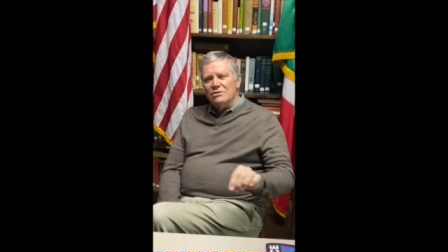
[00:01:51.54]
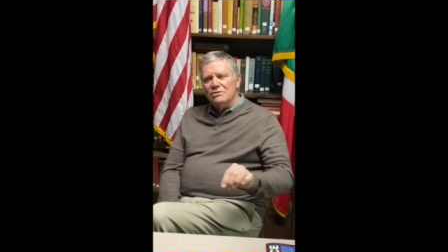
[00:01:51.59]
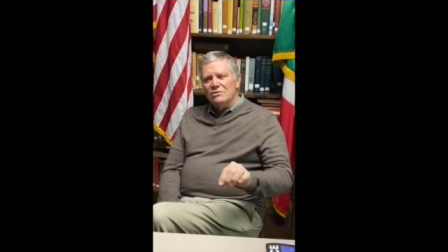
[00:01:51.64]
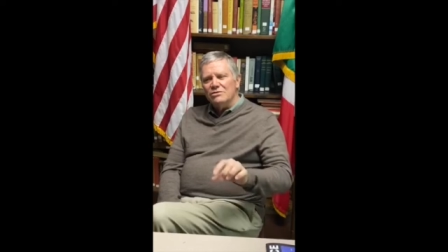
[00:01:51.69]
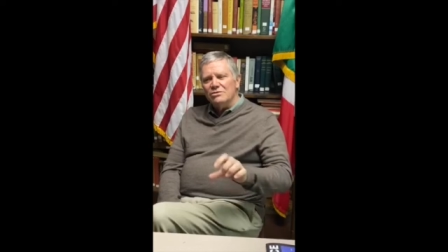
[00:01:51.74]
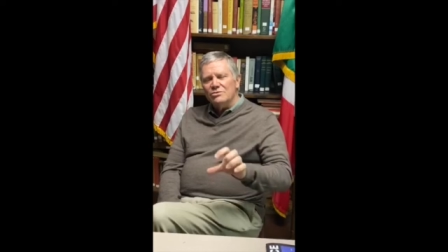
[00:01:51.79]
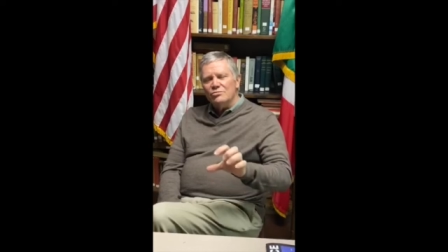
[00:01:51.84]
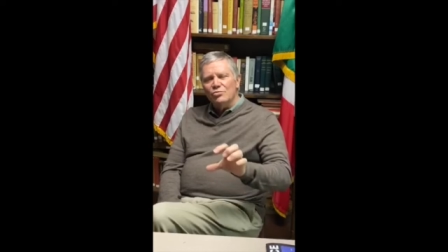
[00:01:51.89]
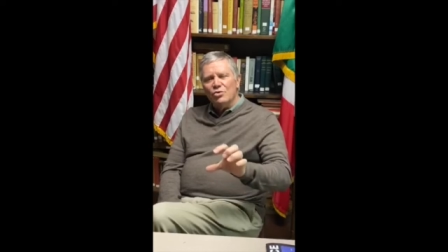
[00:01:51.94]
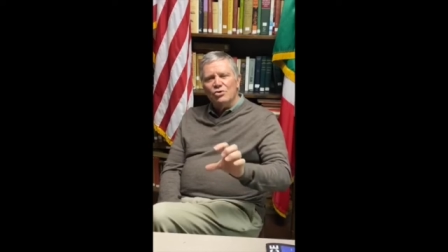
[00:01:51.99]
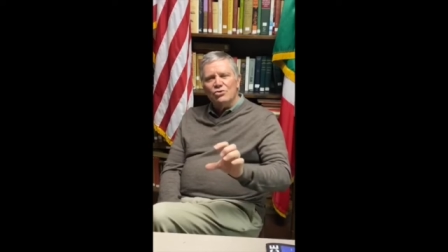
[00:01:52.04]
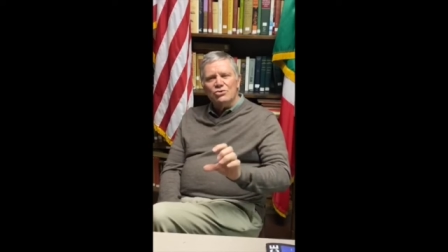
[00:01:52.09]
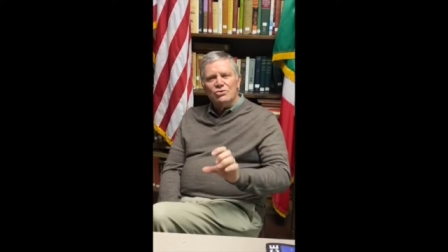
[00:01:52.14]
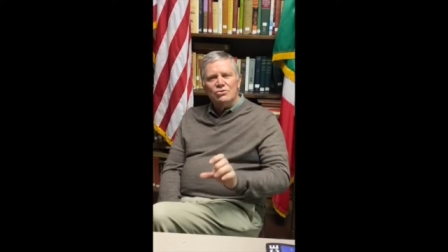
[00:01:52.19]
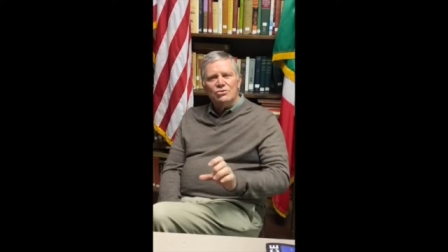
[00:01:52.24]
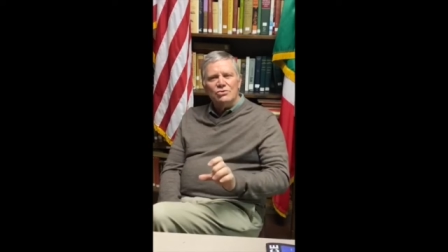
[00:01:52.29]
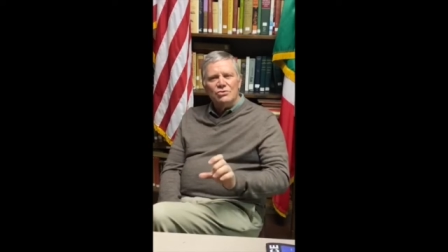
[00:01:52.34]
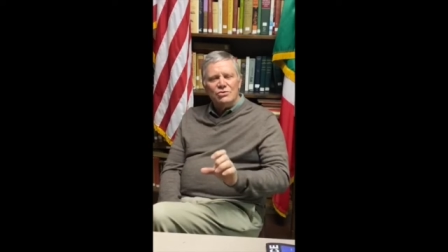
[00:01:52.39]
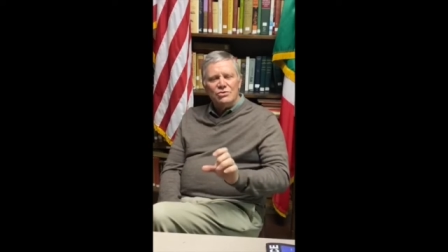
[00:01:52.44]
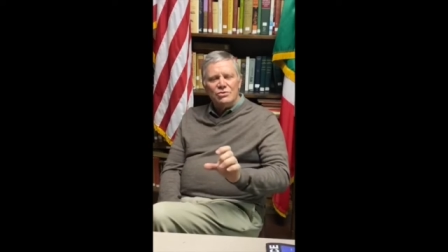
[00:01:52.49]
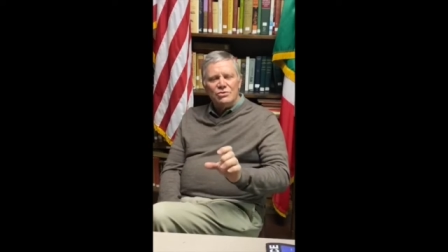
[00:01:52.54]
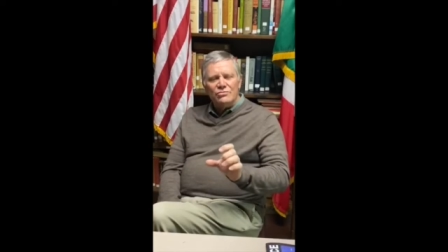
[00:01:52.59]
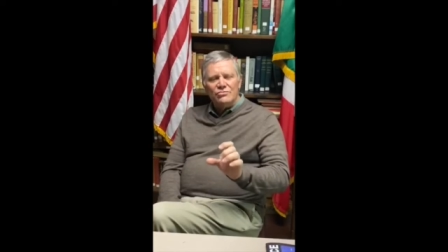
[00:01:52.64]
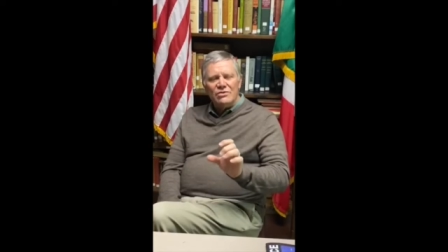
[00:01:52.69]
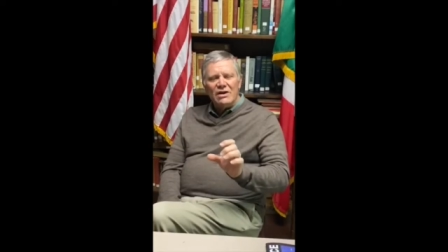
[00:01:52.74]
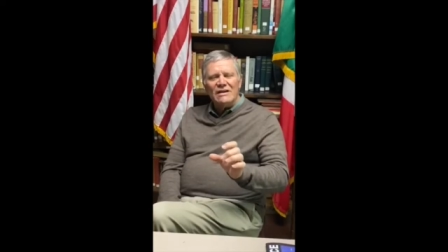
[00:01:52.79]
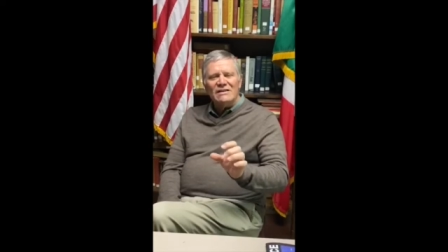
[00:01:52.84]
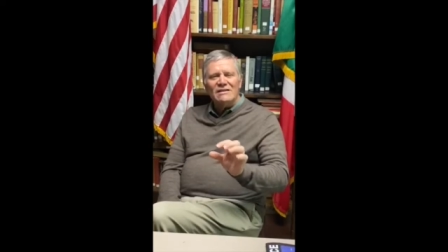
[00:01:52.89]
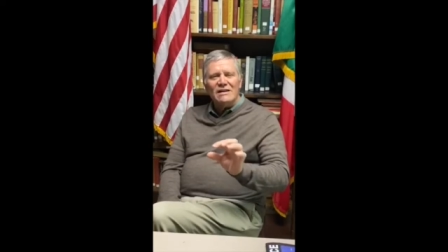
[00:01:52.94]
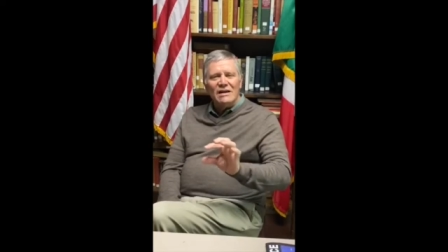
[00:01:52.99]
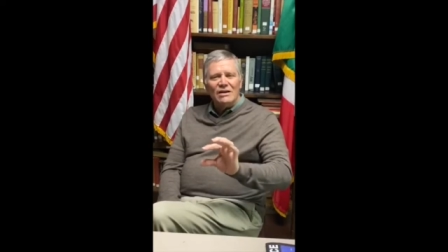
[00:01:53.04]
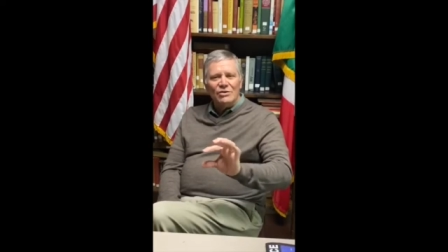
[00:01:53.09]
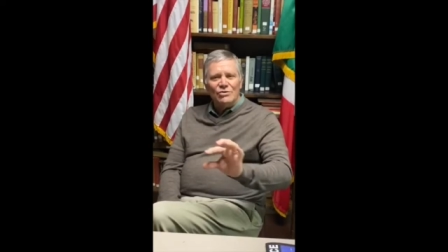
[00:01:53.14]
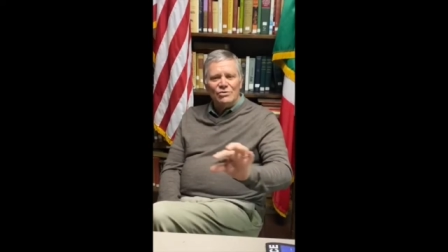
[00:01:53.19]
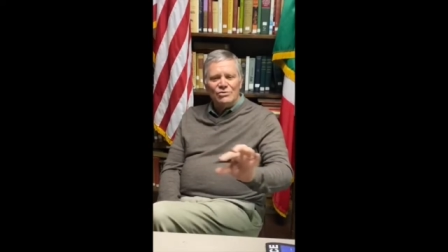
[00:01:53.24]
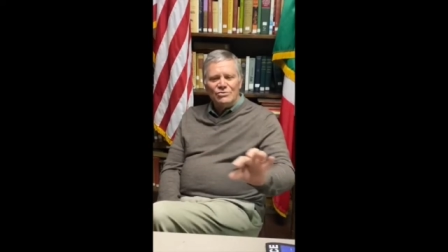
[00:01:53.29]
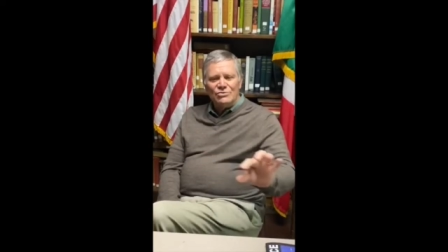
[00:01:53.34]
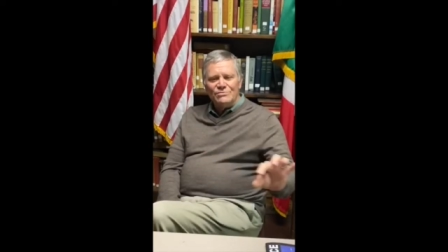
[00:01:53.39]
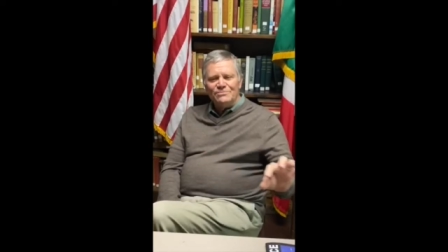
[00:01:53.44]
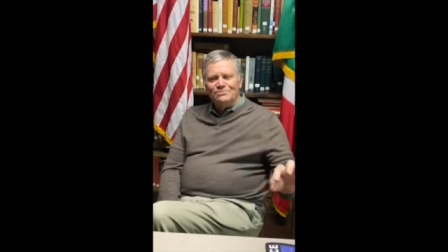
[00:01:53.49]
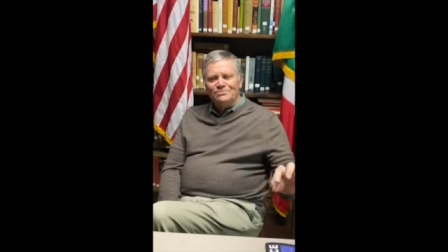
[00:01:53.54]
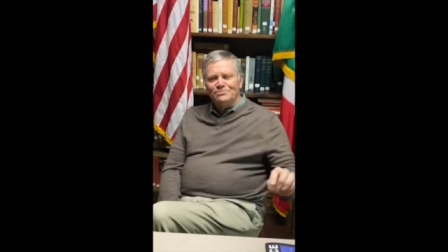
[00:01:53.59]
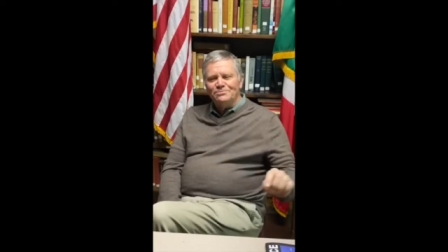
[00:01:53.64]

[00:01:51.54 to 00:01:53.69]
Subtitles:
small rectangles,